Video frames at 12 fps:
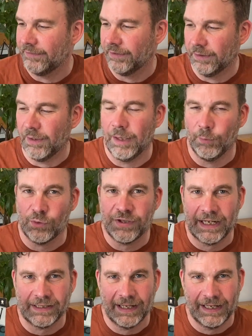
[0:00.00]
So I will
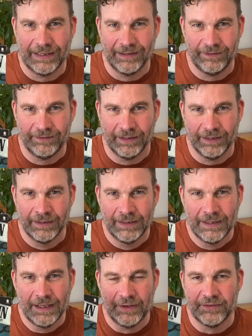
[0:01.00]
take that as a
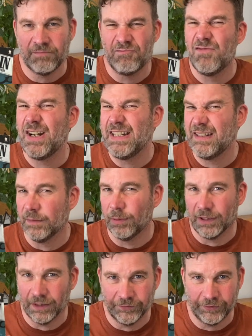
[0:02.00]
as a
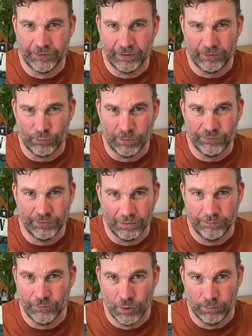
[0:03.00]
reasonable answer to this question,
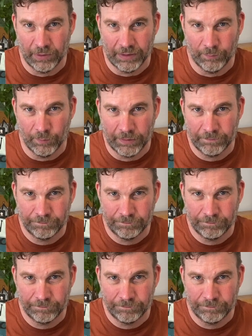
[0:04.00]
if not a brilliant one.